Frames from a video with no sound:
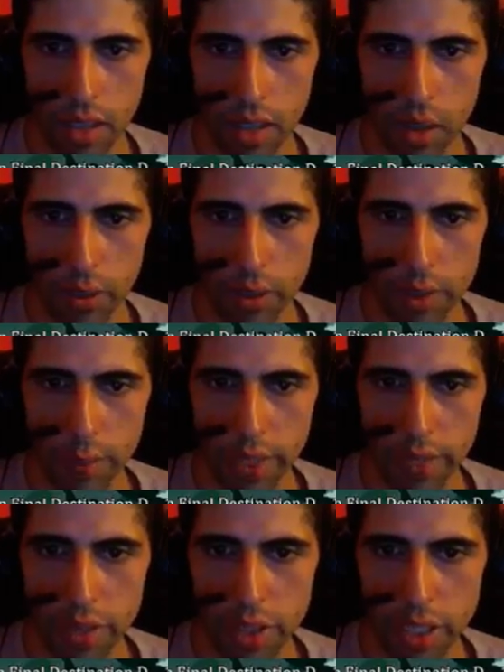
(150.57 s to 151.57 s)
with
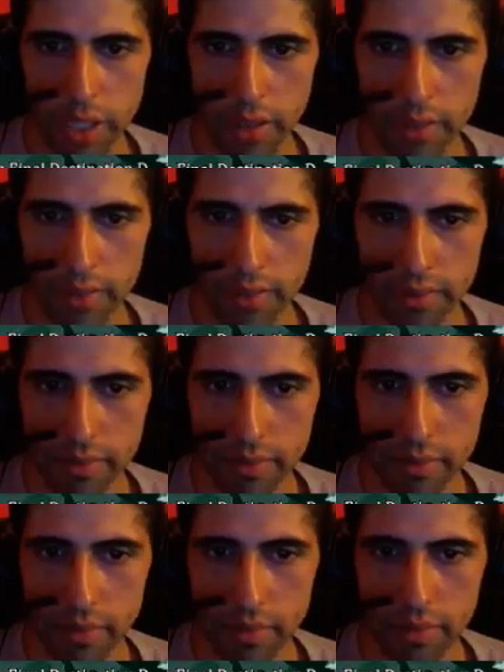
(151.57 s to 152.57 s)
Spike Vegeta.
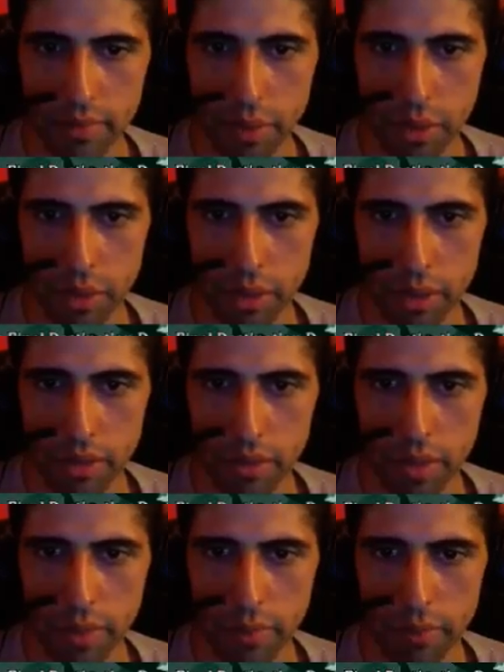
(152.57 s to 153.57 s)
Pogo,
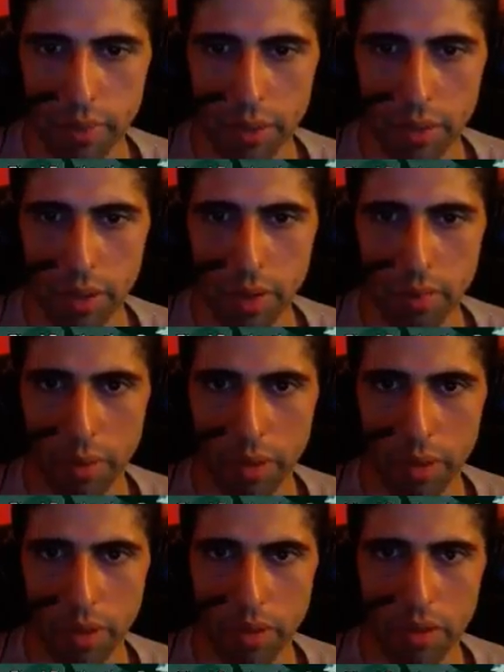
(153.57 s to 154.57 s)
Pogo,
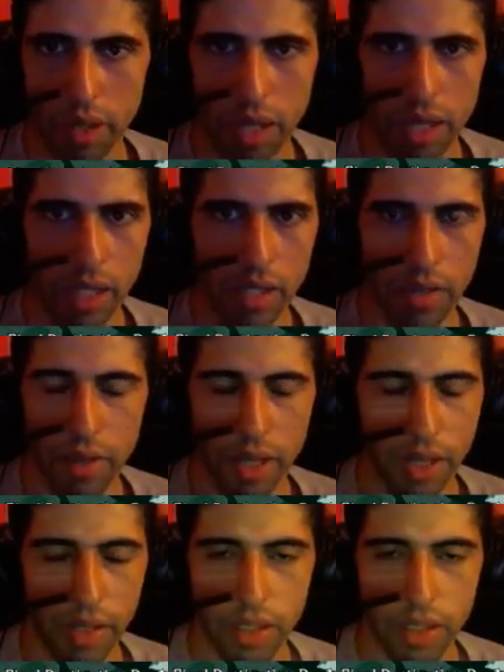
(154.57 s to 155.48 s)
Pogo. God, I love that.